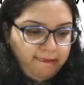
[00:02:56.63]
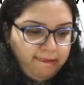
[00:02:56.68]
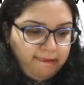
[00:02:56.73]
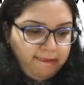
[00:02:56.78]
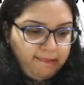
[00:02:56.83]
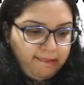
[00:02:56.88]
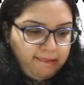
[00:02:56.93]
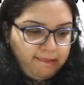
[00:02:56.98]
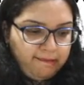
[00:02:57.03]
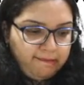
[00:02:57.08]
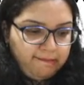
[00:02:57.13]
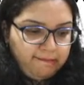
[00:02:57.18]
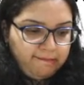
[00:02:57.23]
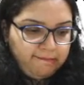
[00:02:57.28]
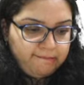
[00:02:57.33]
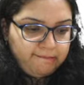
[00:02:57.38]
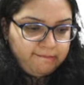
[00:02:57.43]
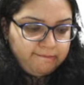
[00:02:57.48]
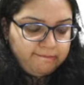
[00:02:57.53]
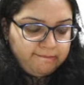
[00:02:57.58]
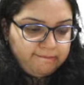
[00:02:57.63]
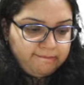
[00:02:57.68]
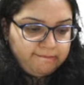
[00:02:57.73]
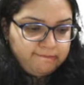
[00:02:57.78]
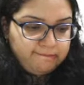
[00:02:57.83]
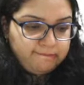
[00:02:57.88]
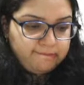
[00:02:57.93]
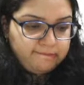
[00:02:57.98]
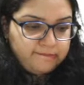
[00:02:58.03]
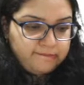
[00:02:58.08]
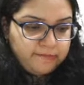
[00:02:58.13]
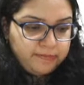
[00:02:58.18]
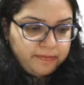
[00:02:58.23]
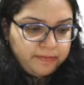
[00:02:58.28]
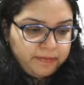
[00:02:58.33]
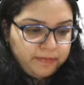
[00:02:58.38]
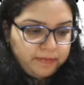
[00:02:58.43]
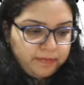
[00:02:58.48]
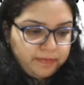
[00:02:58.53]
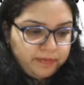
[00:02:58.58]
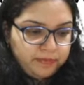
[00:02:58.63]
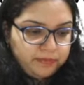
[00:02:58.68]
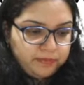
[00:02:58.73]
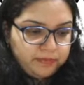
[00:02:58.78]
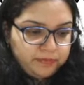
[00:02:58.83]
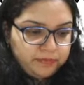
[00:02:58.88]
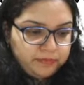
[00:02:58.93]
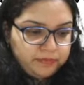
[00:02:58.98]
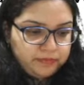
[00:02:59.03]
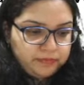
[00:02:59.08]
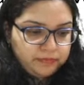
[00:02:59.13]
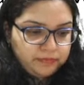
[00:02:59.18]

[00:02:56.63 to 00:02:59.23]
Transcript: [no speech]